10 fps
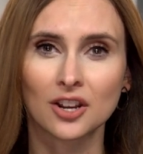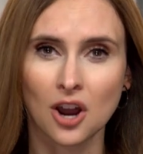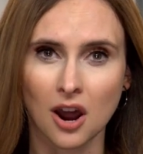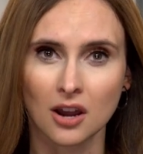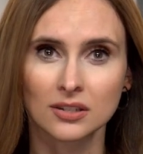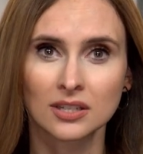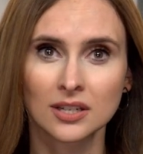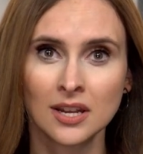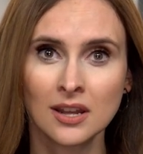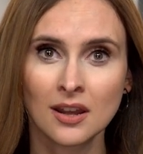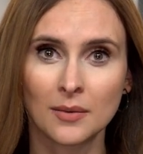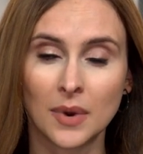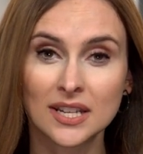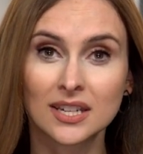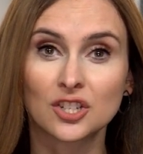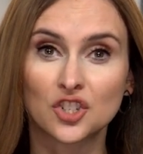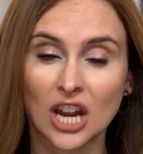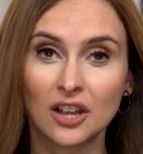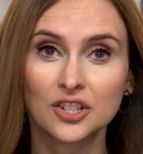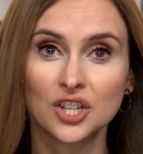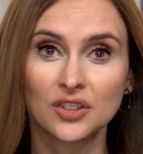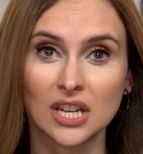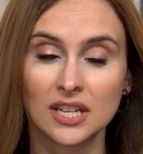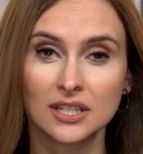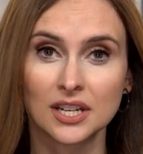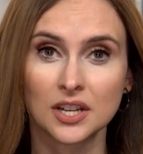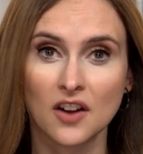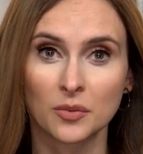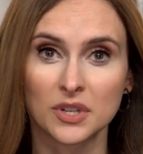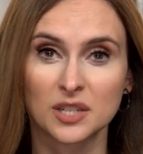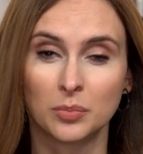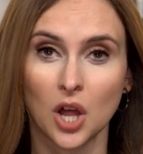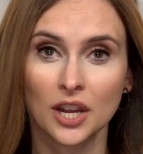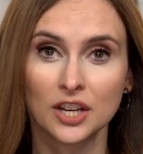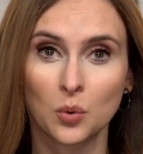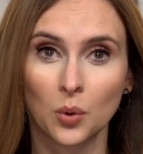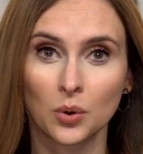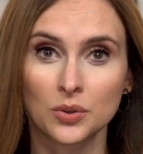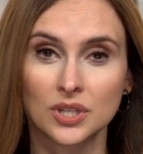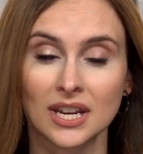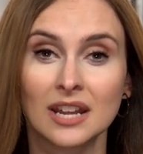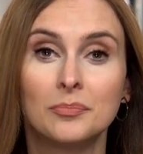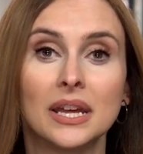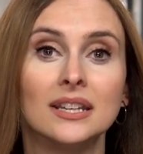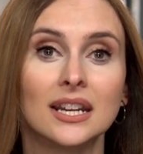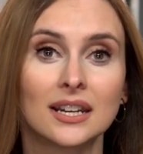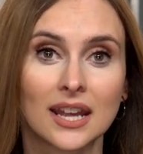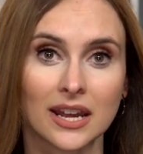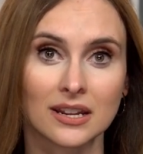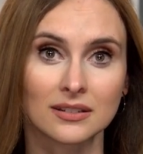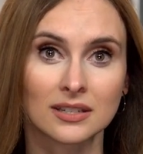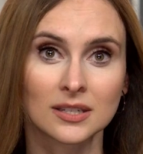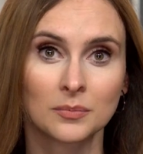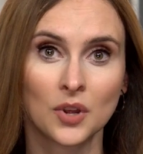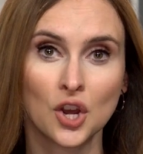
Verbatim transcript: at a cost. Musk is challenging the Indian government's blocking orders in a pending case.